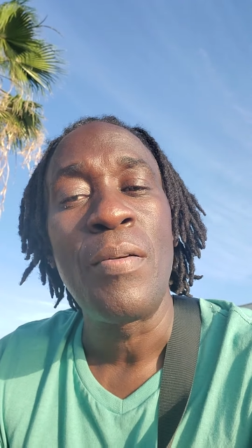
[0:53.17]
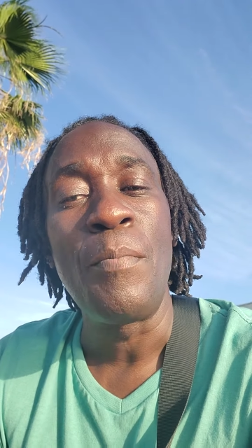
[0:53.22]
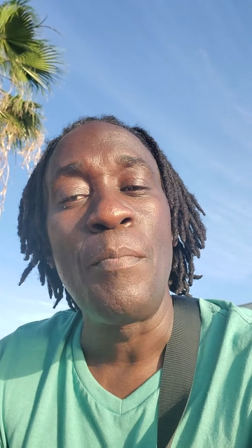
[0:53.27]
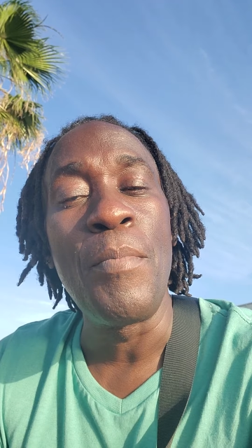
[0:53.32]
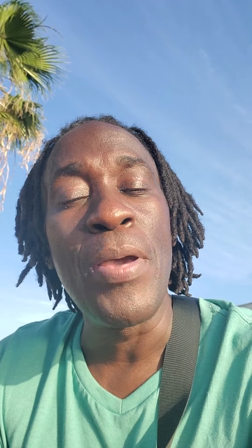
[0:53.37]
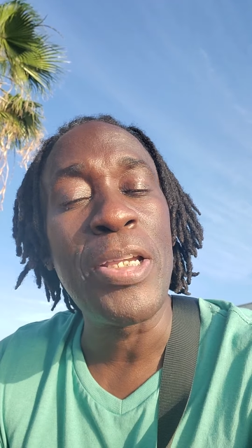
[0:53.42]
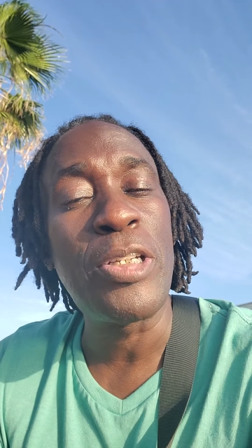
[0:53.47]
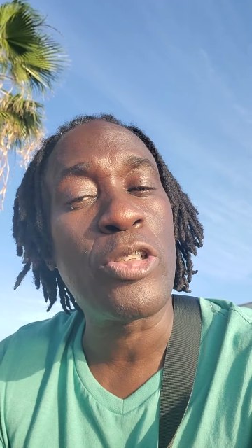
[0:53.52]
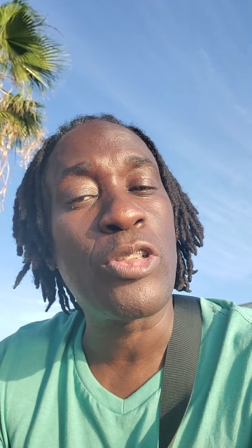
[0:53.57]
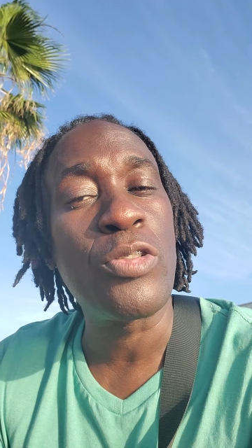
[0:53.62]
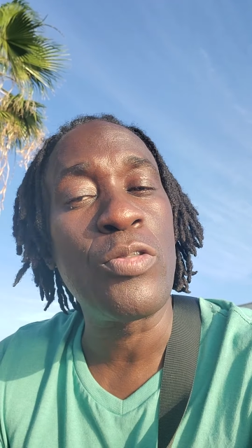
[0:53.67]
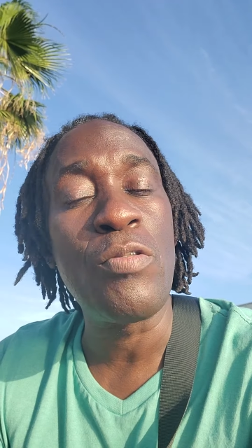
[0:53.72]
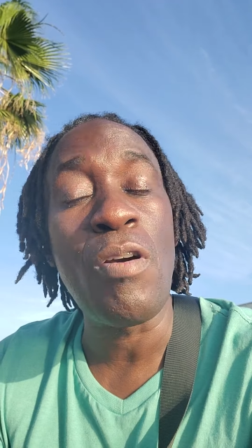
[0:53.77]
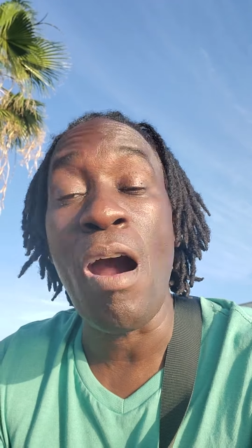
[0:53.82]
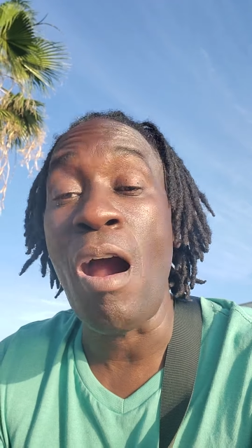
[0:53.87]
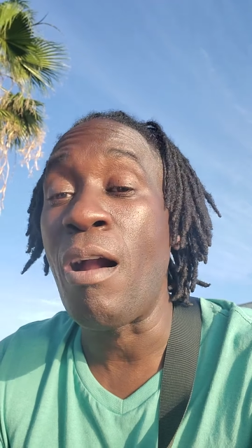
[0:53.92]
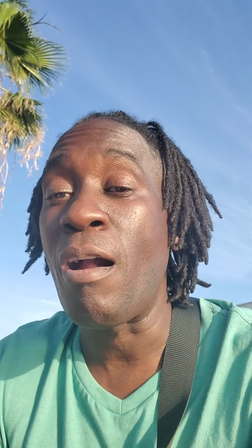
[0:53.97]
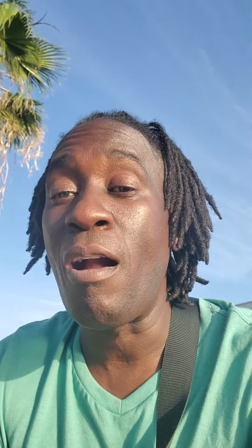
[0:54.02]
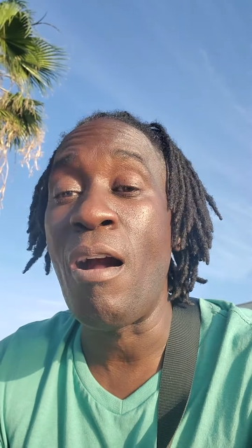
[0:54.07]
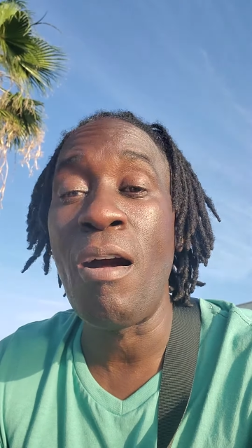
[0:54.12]
makes you
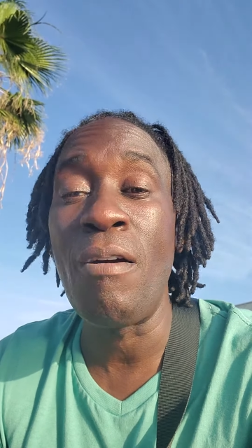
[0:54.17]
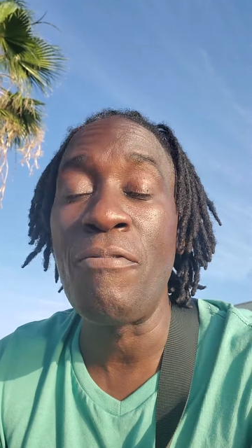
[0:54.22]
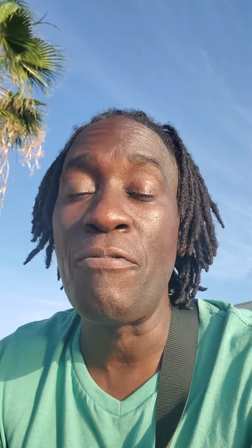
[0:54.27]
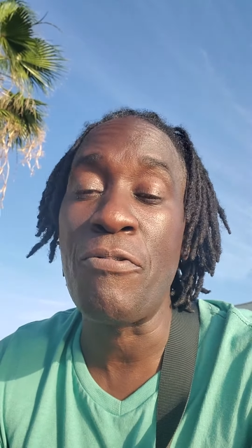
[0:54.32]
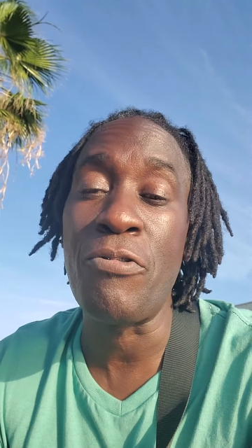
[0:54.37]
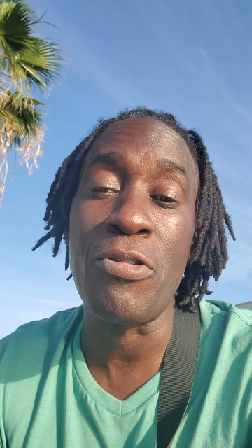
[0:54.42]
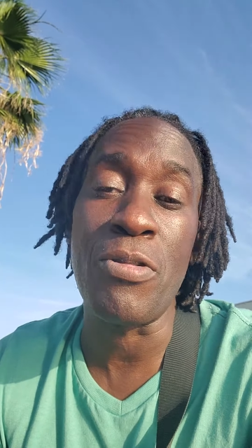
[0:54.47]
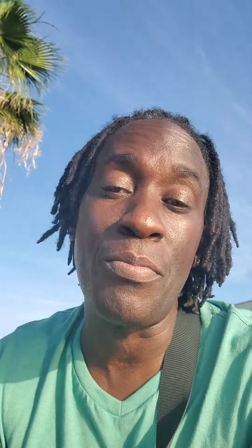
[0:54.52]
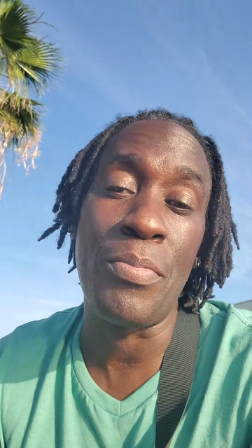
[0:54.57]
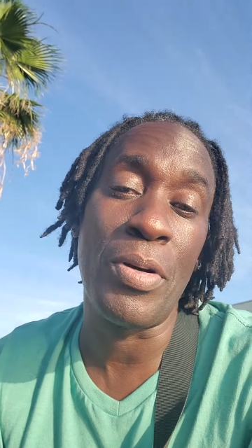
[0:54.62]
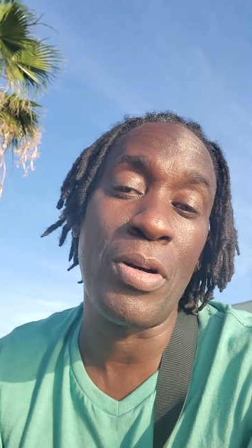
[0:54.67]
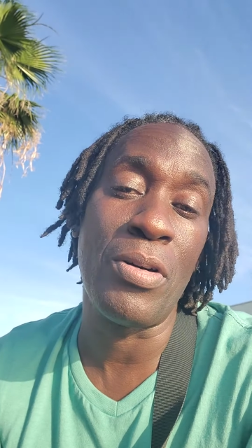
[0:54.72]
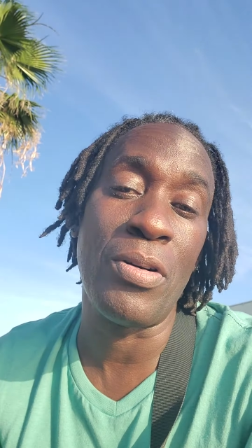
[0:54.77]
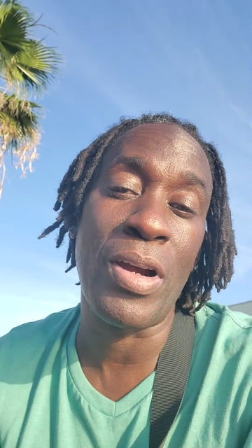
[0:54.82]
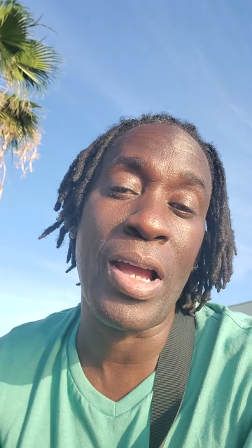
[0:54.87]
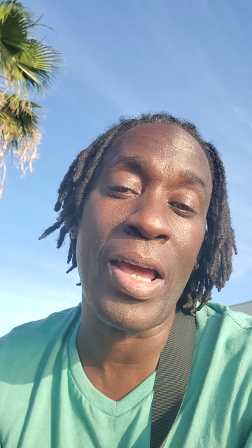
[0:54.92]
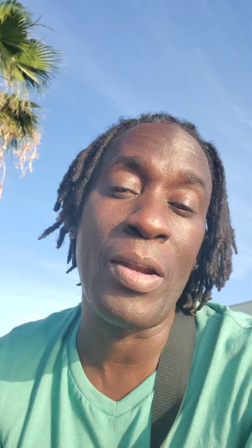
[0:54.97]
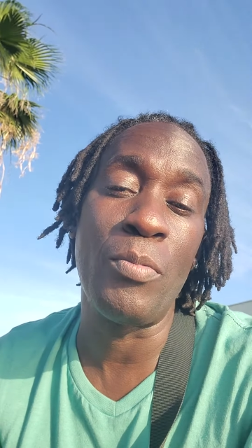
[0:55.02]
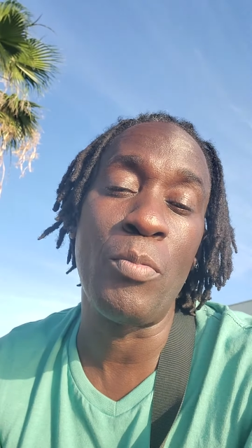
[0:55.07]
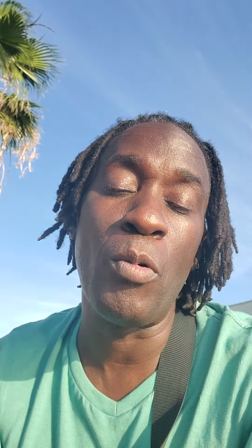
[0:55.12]

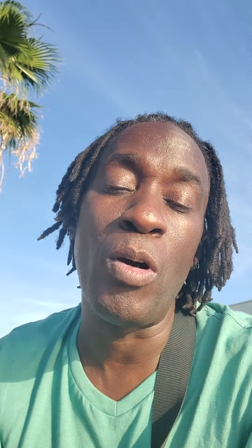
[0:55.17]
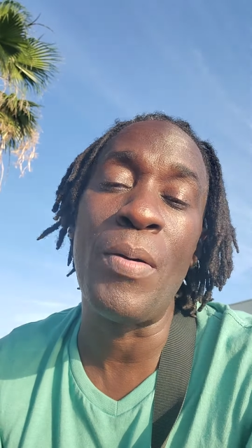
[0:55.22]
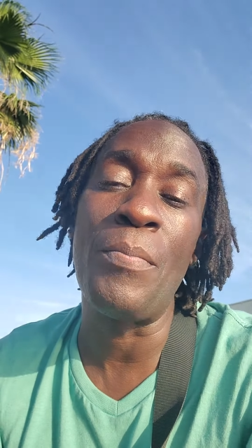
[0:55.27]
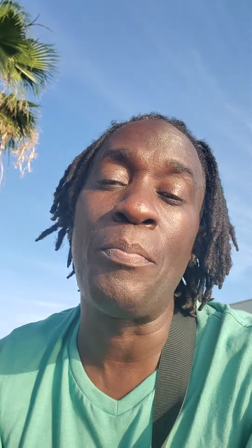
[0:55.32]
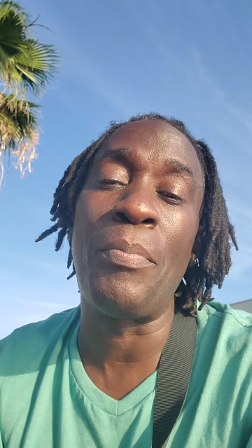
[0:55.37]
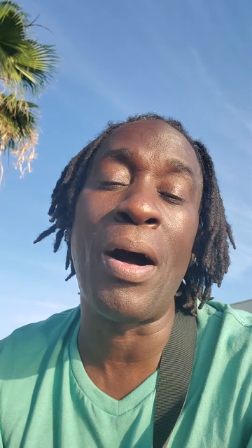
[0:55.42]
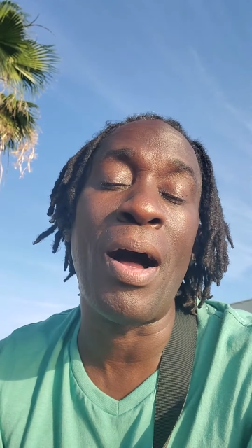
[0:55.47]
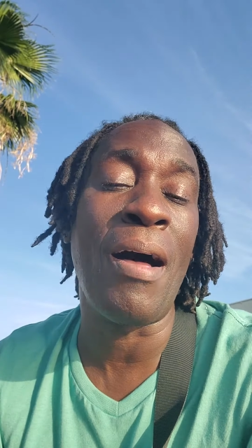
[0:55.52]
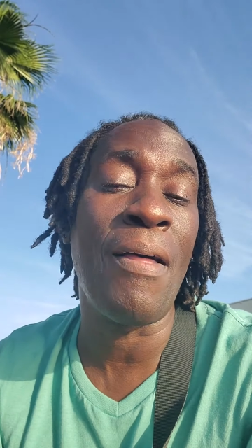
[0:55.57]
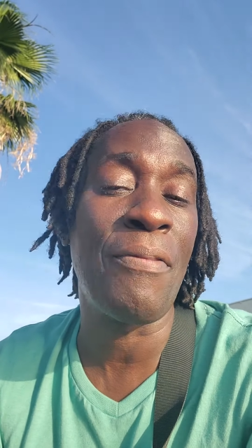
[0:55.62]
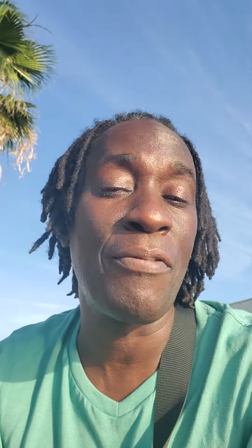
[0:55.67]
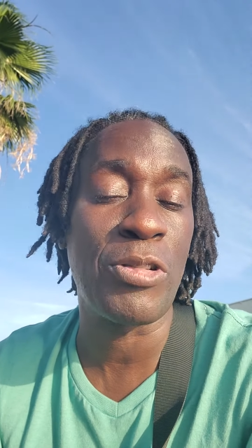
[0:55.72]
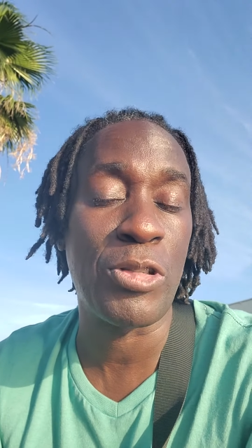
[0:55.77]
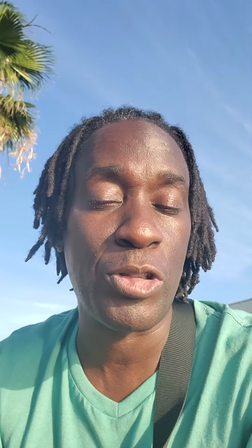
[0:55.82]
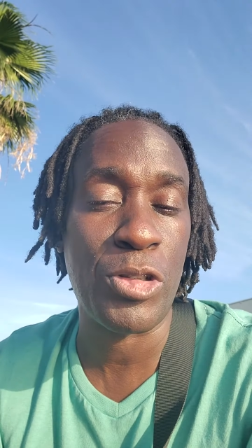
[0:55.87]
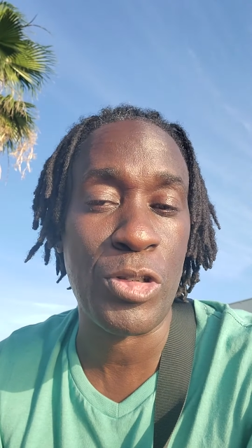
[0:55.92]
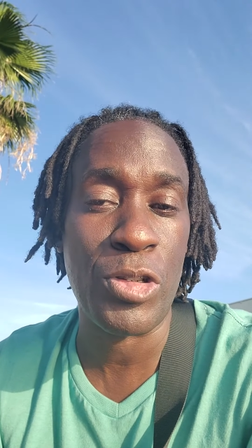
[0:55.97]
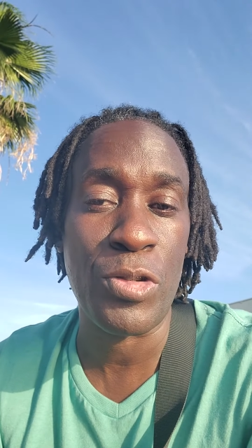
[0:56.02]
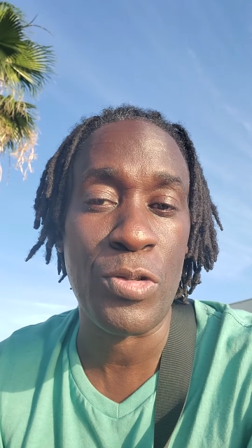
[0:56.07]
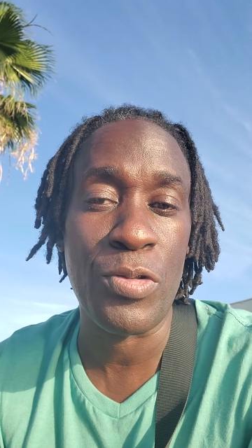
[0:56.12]
uncomfortable and what
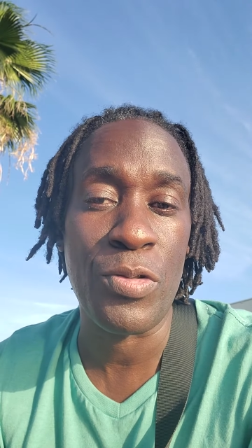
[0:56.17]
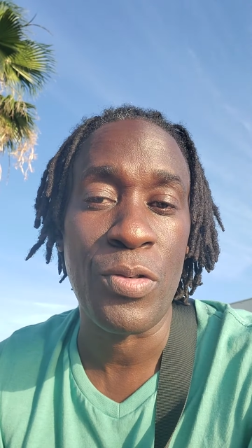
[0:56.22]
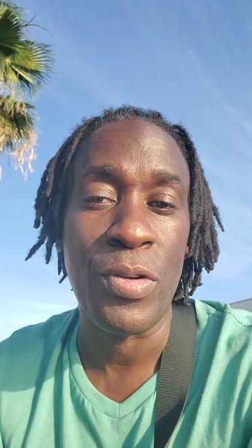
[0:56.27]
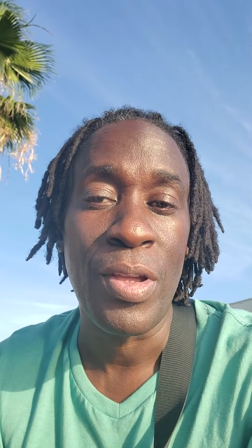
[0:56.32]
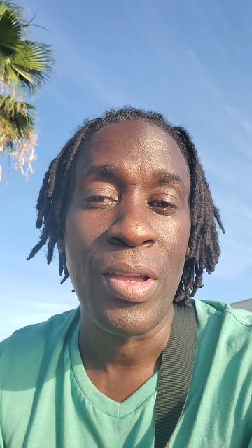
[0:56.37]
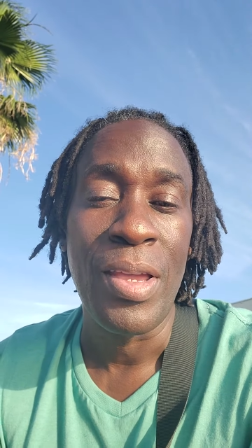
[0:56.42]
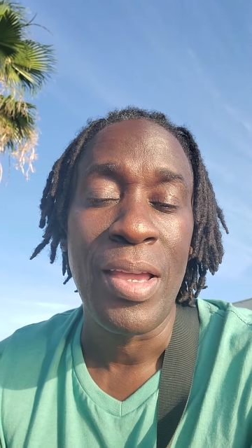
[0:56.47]
bothers you,